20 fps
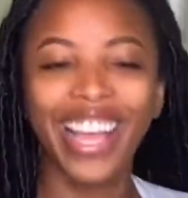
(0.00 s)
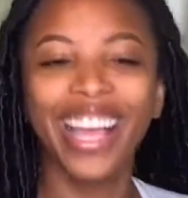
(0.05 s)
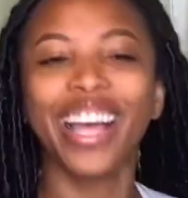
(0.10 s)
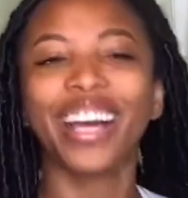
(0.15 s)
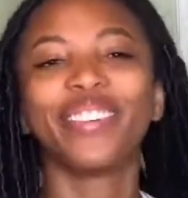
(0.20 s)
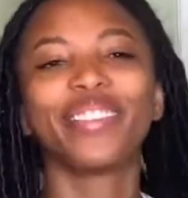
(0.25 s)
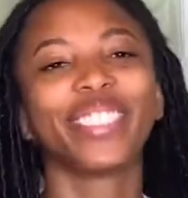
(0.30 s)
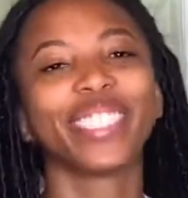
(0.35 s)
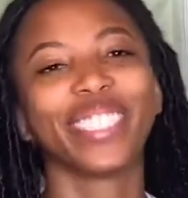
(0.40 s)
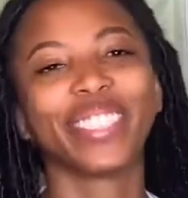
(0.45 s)

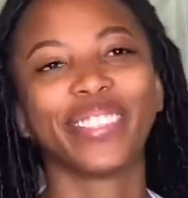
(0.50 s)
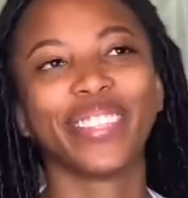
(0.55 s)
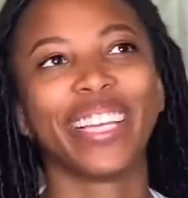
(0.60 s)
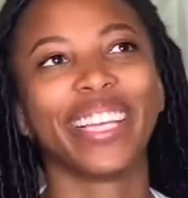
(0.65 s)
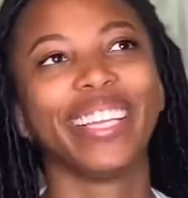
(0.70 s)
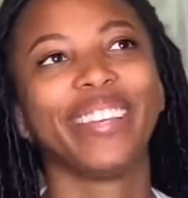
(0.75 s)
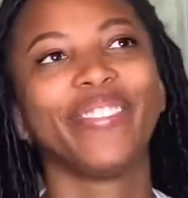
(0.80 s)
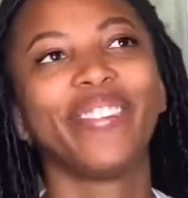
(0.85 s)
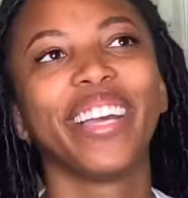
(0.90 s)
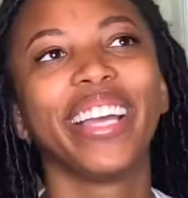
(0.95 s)
I'm just
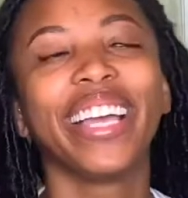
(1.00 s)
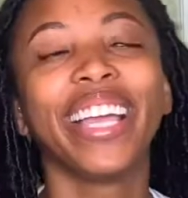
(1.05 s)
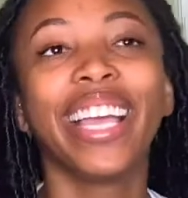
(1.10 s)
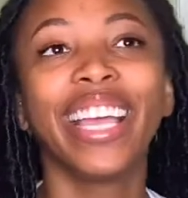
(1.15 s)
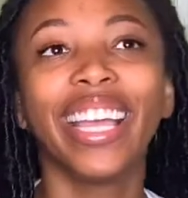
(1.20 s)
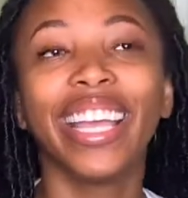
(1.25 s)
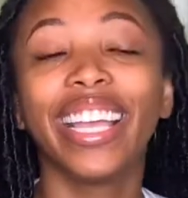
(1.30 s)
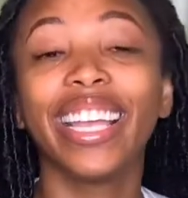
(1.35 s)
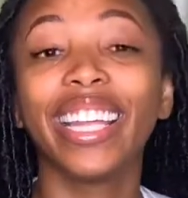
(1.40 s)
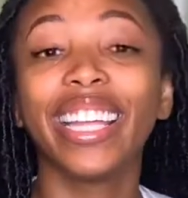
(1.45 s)
saying, but
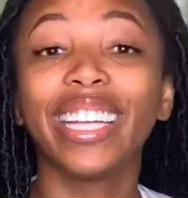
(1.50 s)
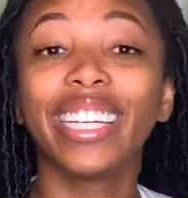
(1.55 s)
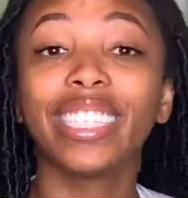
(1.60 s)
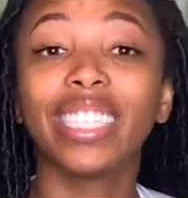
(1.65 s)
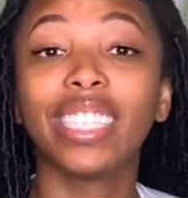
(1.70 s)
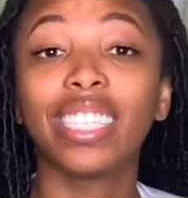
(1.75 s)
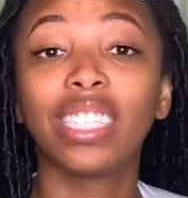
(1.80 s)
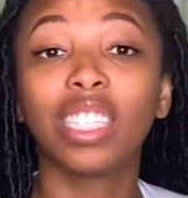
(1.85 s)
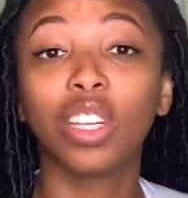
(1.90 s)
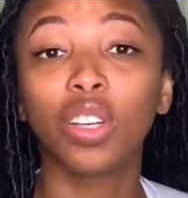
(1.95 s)
it is.
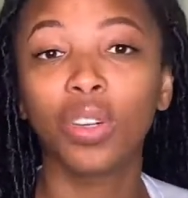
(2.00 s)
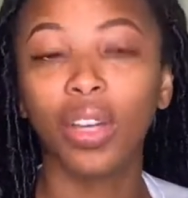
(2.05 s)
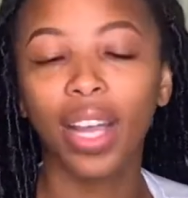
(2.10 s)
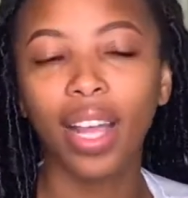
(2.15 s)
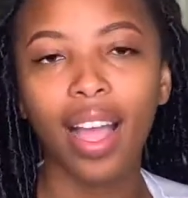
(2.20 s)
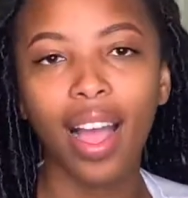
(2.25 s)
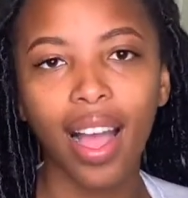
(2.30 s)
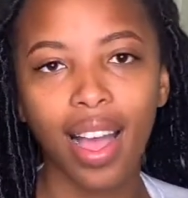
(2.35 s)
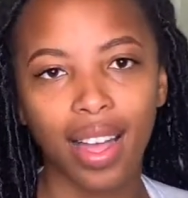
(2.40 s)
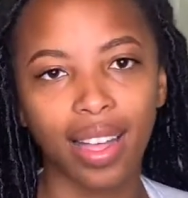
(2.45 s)
It's a great
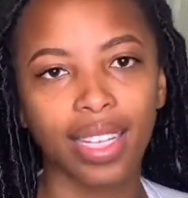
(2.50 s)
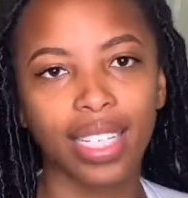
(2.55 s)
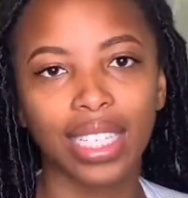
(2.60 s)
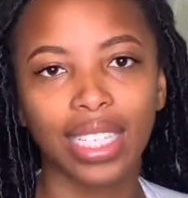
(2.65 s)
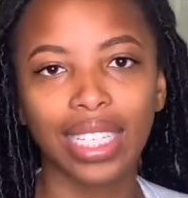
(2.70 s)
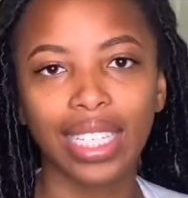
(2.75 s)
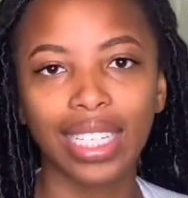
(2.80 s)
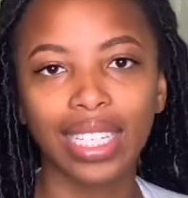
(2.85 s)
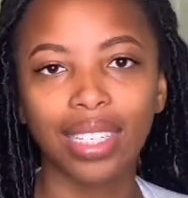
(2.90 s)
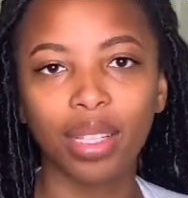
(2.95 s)

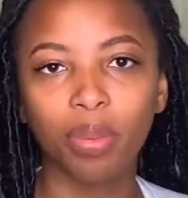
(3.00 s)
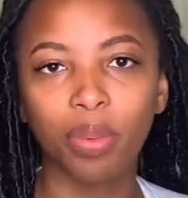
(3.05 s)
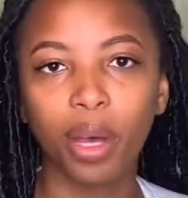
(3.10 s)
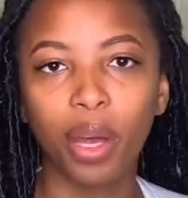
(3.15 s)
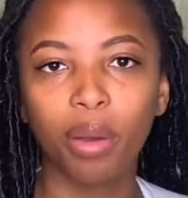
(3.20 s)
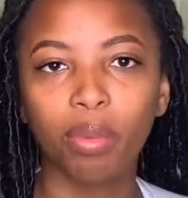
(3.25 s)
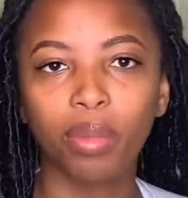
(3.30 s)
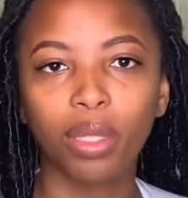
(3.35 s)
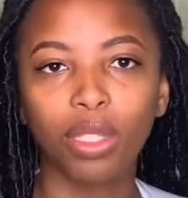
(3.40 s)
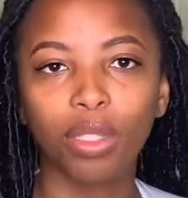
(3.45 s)
honor in the Paul
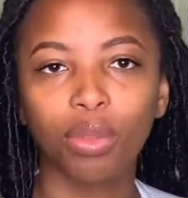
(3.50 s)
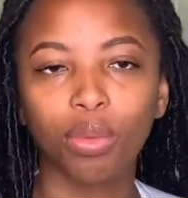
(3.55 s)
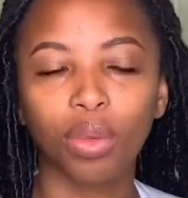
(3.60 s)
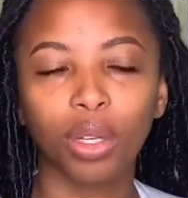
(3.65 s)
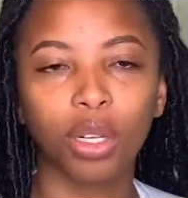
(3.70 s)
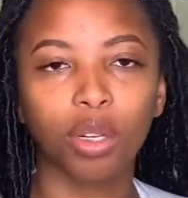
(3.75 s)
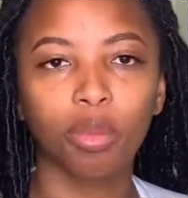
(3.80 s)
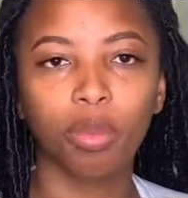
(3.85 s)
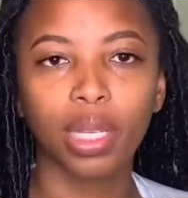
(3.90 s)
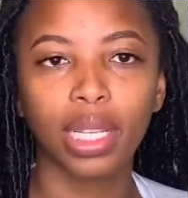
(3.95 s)
Mitchell
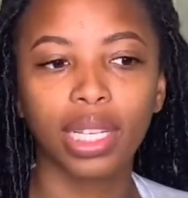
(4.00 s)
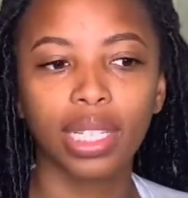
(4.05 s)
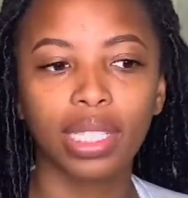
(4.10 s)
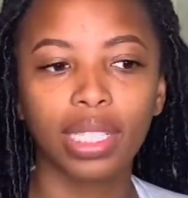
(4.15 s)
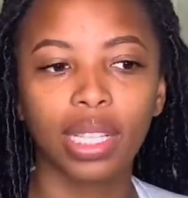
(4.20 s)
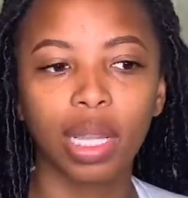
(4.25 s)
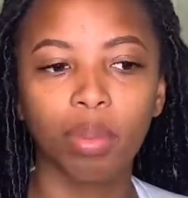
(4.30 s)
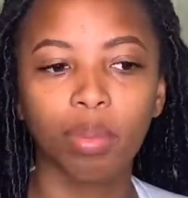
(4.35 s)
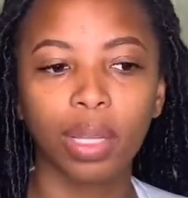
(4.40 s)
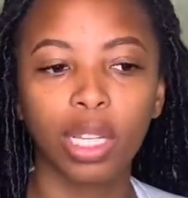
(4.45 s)
world, because
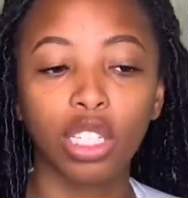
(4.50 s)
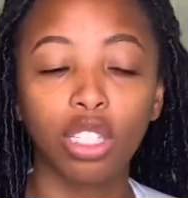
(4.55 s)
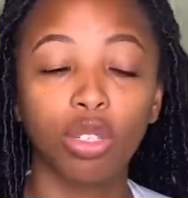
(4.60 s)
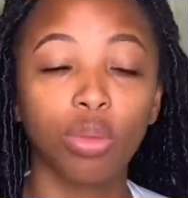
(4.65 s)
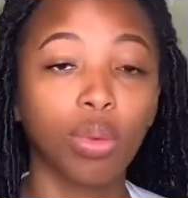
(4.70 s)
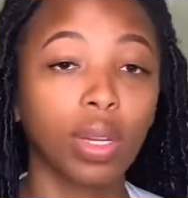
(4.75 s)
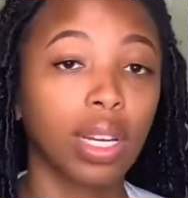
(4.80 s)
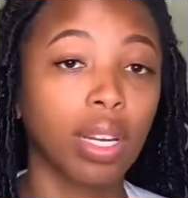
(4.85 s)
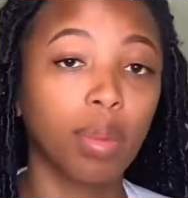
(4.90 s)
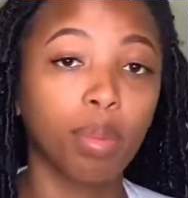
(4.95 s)
that means you
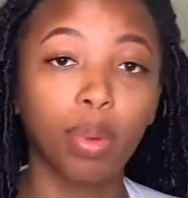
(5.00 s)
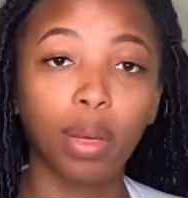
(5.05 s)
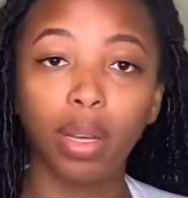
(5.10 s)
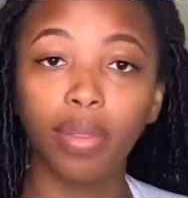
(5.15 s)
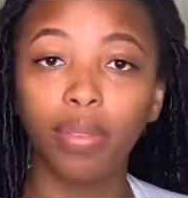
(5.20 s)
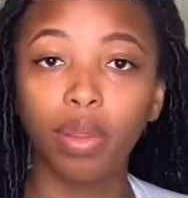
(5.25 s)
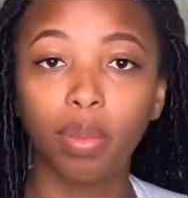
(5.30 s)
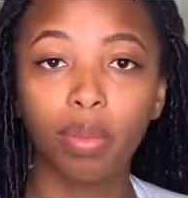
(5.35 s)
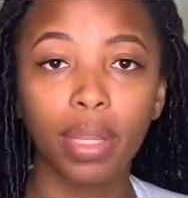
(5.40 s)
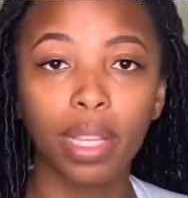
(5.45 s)
went above
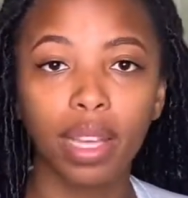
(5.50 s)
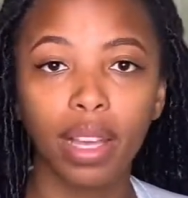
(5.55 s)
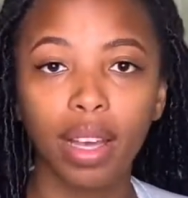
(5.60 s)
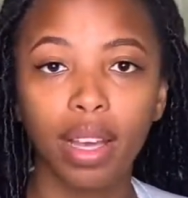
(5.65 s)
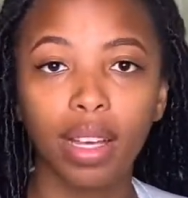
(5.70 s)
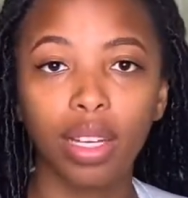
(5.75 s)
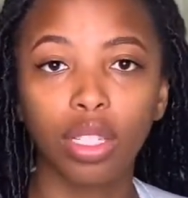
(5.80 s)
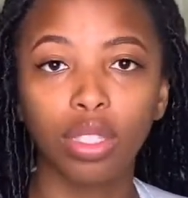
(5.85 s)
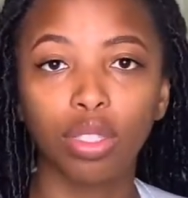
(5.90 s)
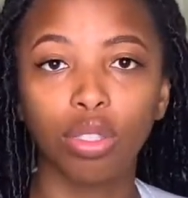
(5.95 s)
and
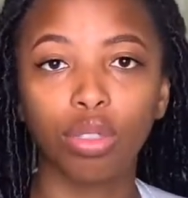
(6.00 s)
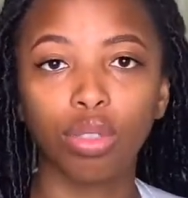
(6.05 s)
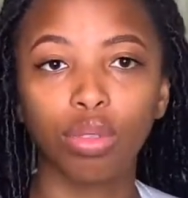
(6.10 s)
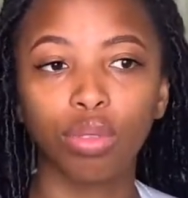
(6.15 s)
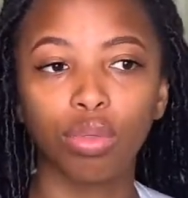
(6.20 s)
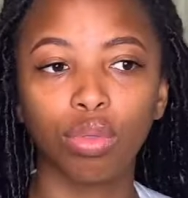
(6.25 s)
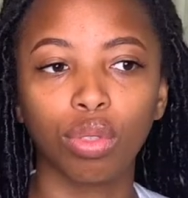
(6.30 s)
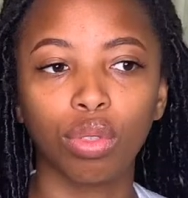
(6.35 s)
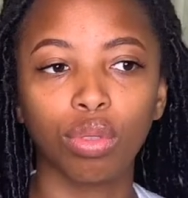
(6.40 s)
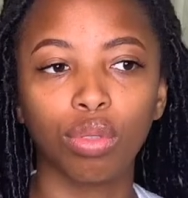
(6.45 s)
beyond to
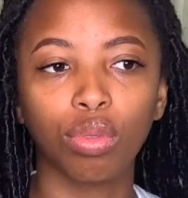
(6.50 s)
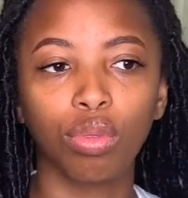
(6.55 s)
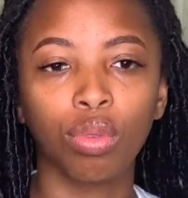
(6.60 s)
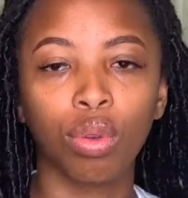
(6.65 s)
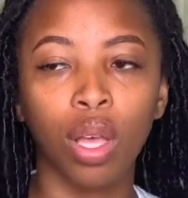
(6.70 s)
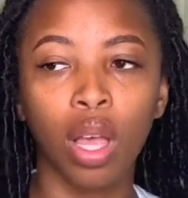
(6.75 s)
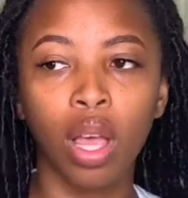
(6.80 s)
do